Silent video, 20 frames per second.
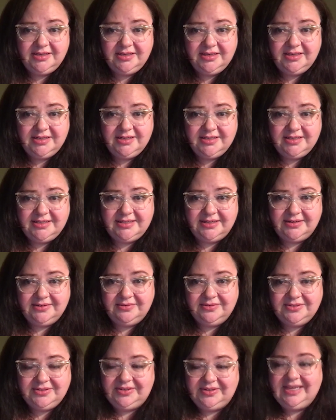So
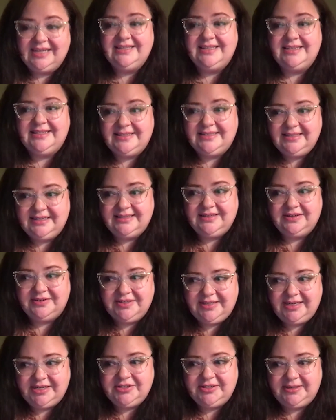yes, the
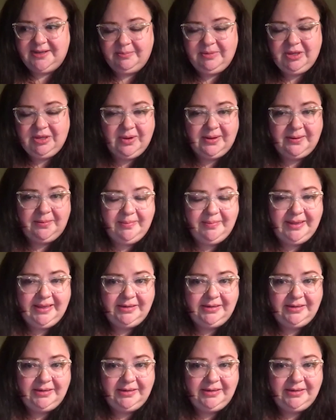association helped me quite a bit.